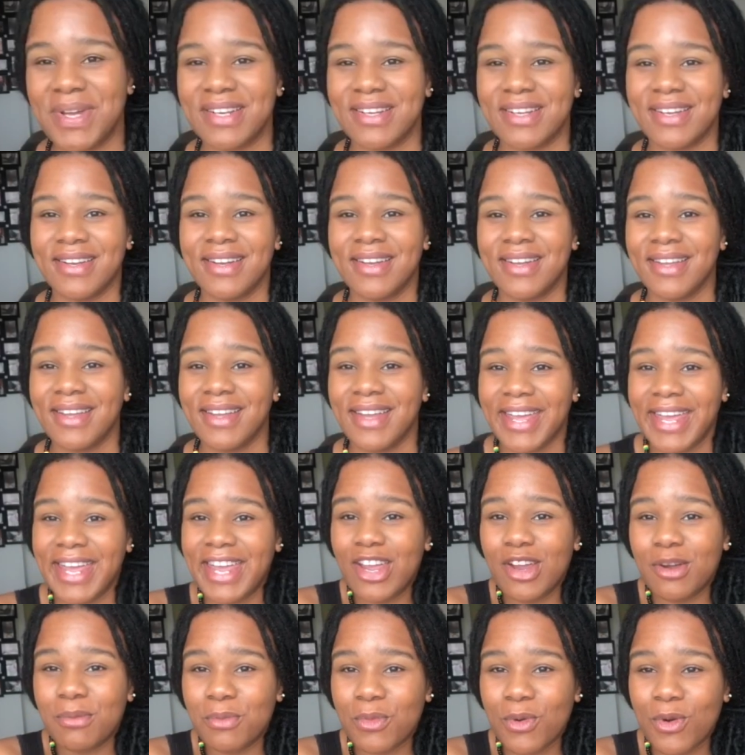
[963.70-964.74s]
to
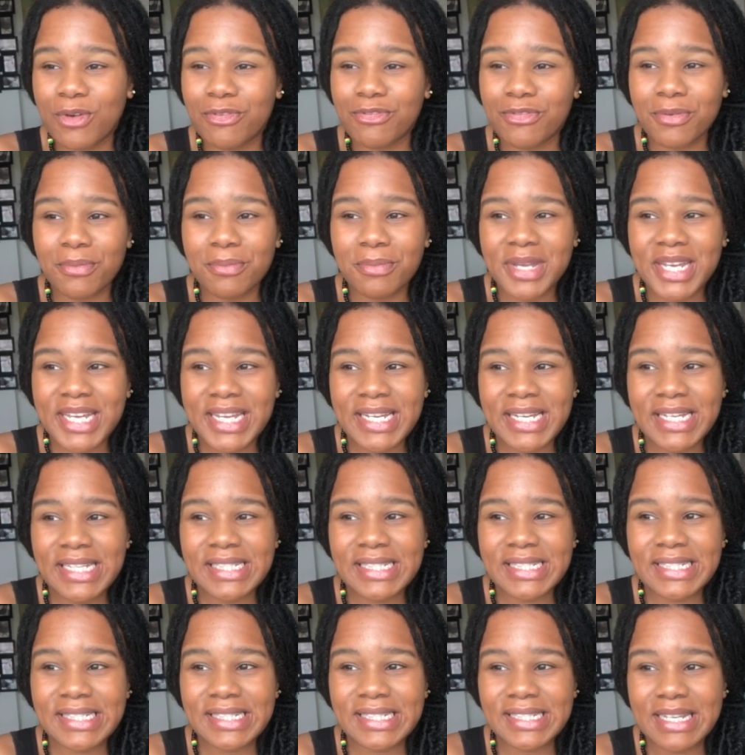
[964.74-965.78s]
hear more from me,
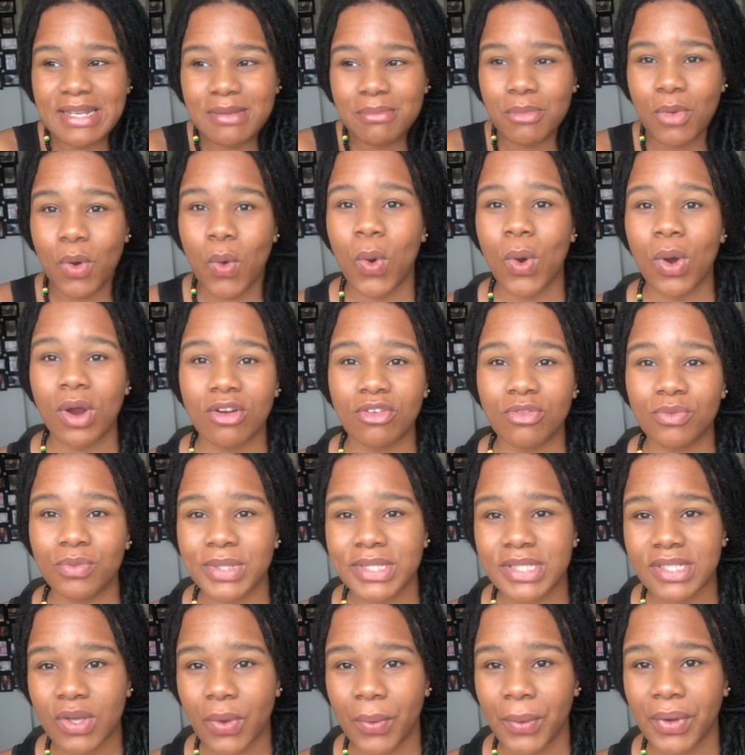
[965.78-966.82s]
see more of
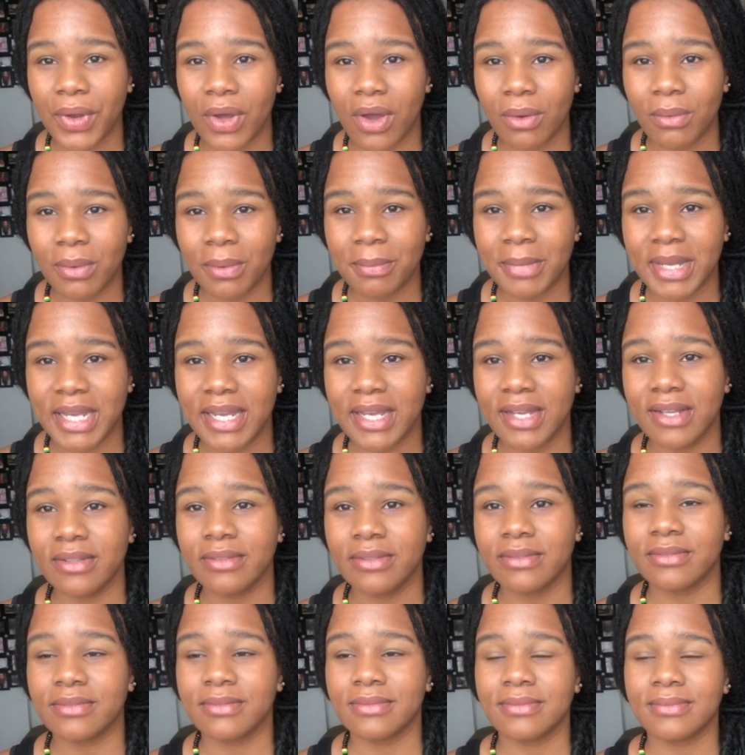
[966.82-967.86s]
what's going on with me,
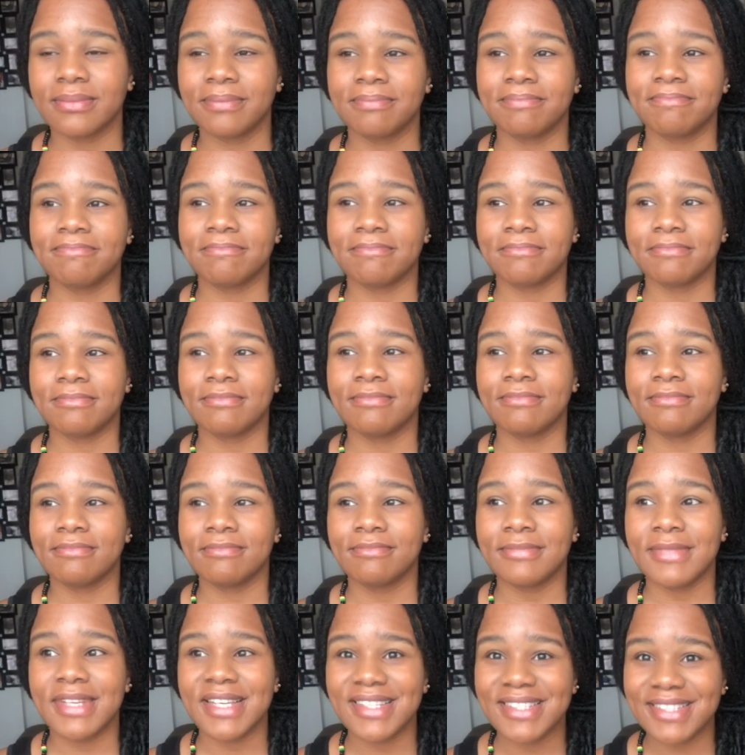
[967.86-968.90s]

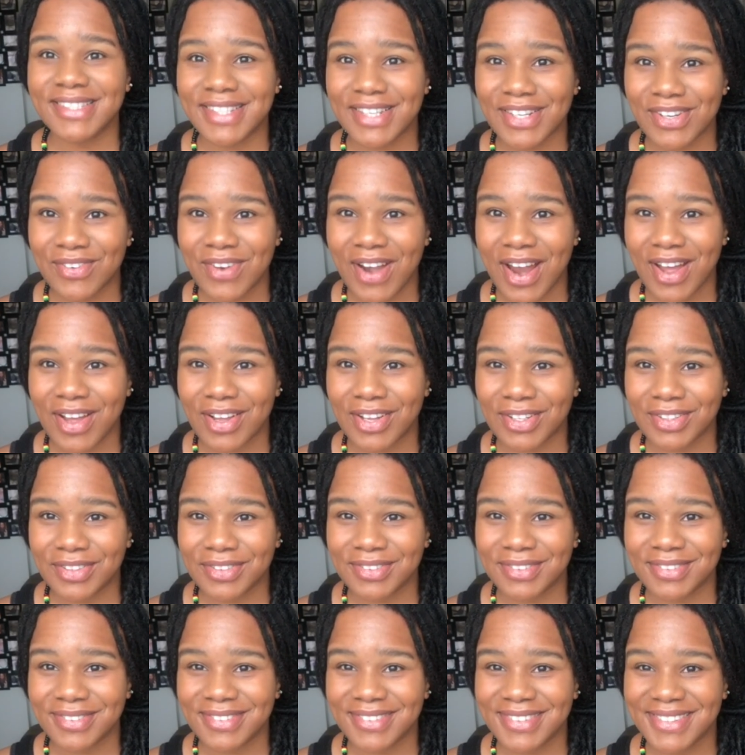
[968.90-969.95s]
stick around.
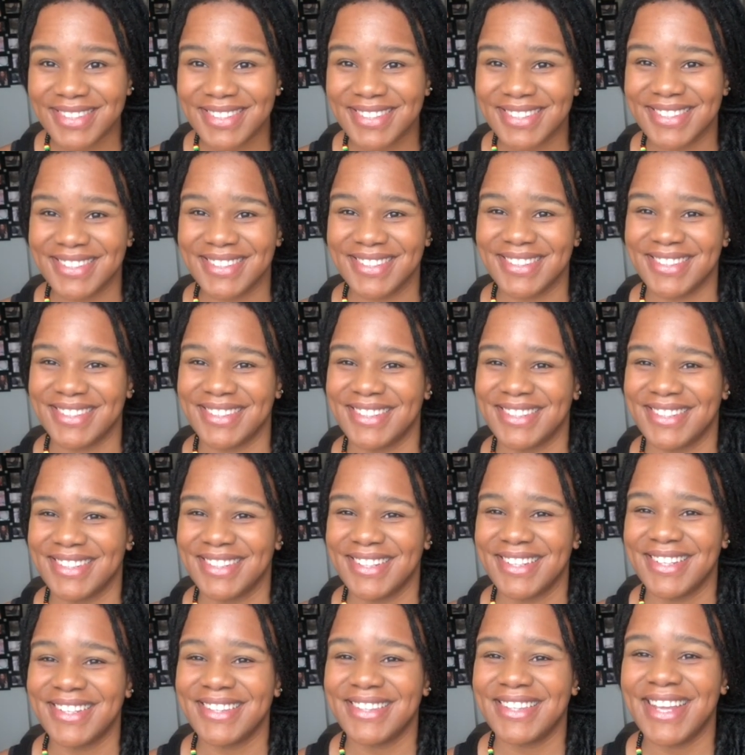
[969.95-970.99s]

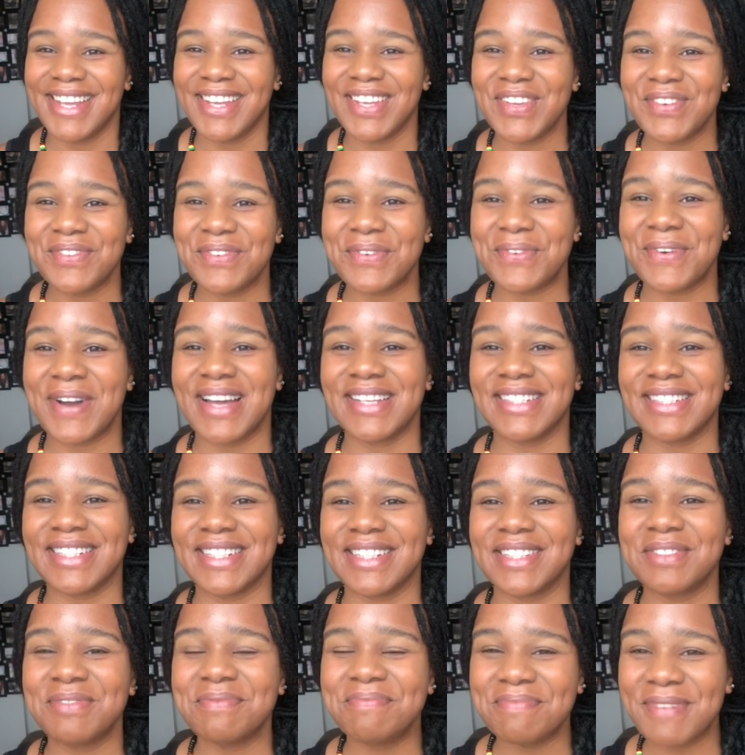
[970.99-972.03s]
Thank you for
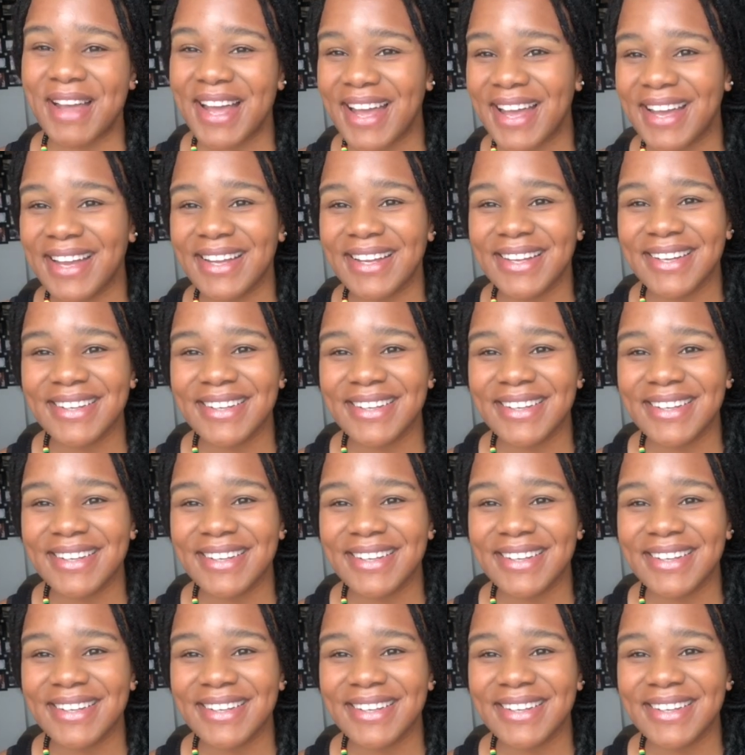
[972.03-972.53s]
watching. Bye.